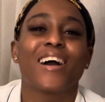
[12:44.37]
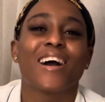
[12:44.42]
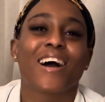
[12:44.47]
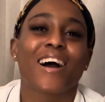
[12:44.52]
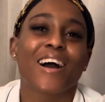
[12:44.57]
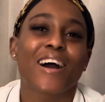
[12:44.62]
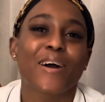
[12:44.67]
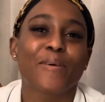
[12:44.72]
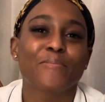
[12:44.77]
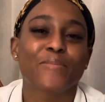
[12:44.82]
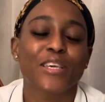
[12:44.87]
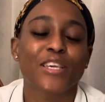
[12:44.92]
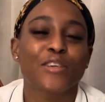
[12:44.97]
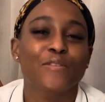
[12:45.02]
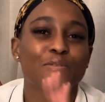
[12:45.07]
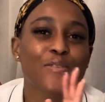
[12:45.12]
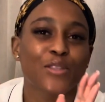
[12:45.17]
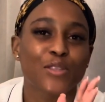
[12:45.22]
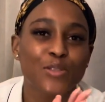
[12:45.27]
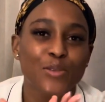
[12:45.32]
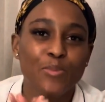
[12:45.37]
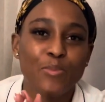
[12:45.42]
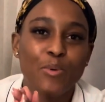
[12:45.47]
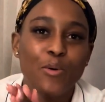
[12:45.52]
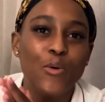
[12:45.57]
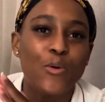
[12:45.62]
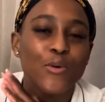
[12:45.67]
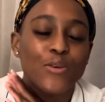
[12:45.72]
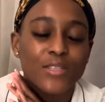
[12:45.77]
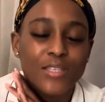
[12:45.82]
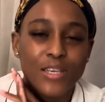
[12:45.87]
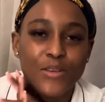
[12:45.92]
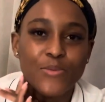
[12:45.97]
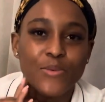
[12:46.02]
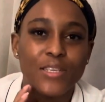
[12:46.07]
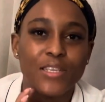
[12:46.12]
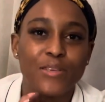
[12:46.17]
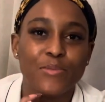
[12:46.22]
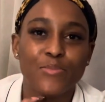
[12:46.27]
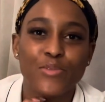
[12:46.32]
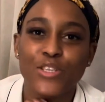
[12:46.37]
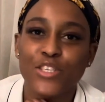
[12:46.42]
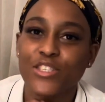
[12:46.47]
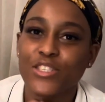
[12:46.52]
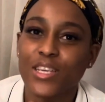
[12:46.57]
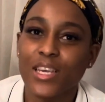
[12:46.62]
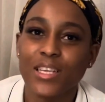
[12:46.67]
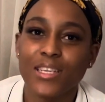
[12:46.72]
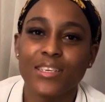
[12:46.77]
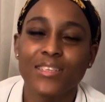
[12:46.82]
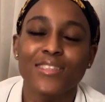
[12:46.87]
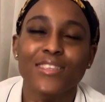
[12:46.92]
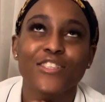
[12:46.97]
Thank you for the support. I really appreciate it.